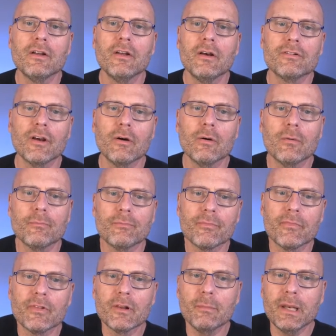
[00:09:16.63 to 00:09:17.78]
So
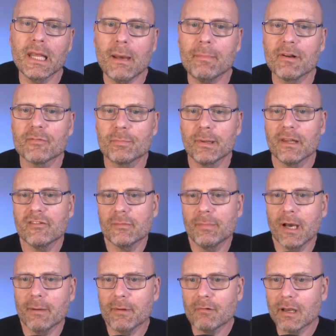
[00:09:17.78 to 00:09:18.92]
the Minneapolis Police
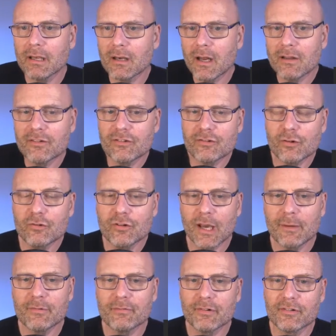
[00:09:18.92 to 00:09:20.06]
Department recognizes 2
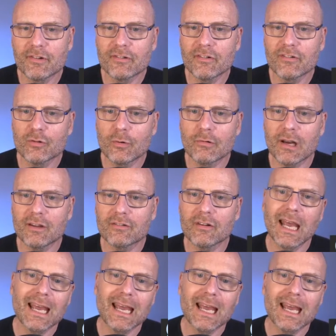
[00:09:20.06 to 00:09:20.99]
types of resistance to arrest.